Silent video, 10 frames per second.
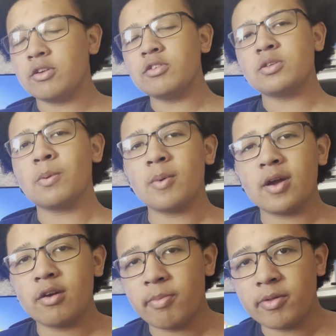New Super
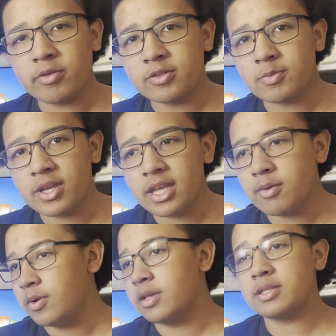Mario Bros.
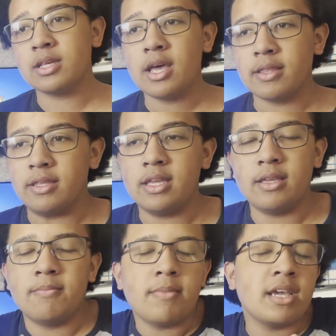Wii was
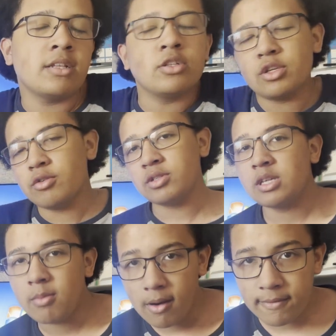the main
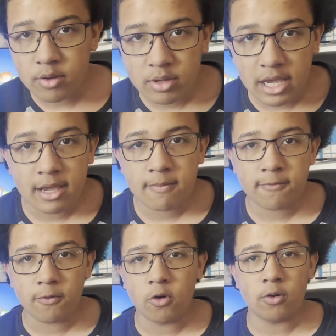2D Mario game
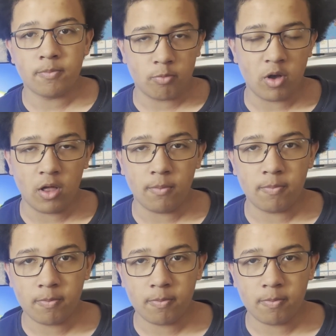for, well,